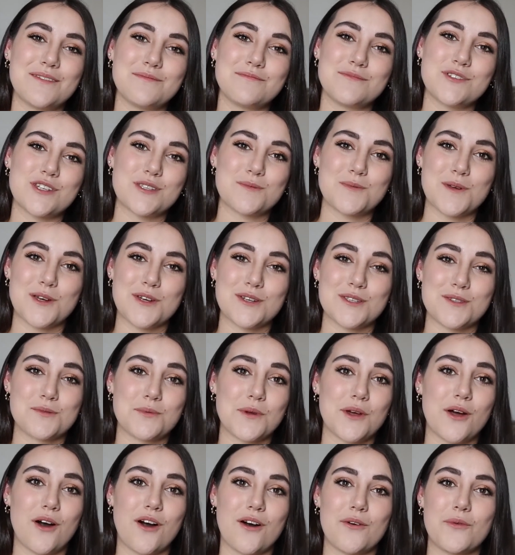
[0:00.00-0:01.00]
just because
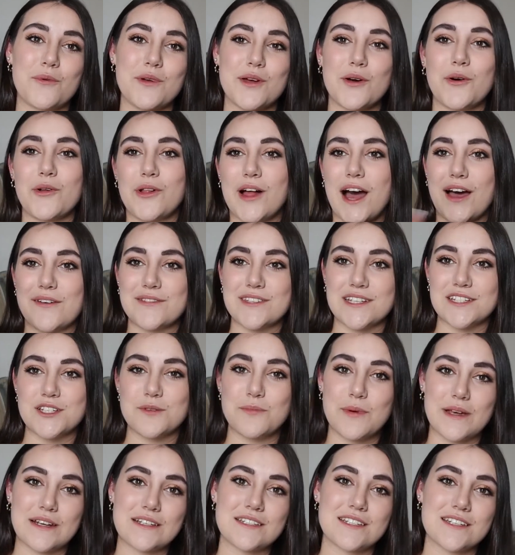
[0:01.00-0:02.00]
we all have such
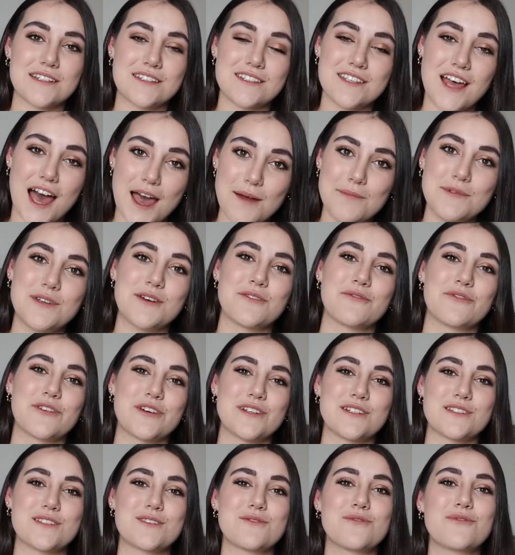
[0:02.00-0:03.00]
a big time
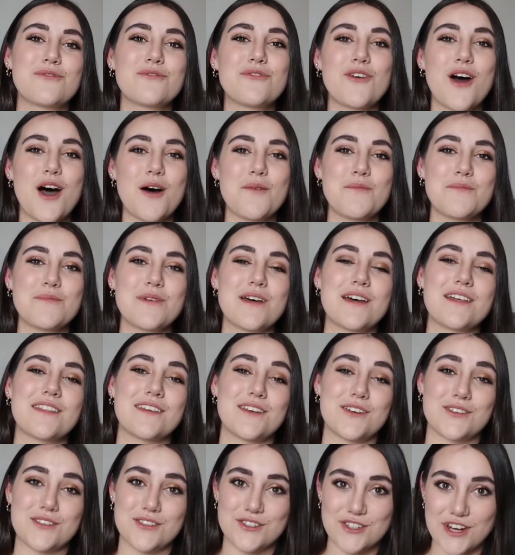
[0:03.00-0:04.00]
difference from
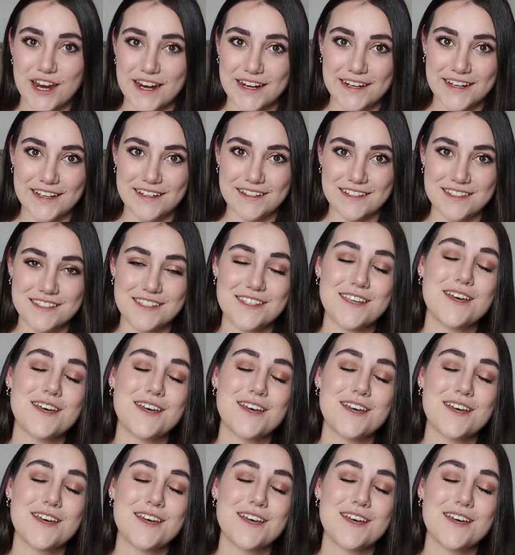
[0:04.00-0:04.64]
the Australians.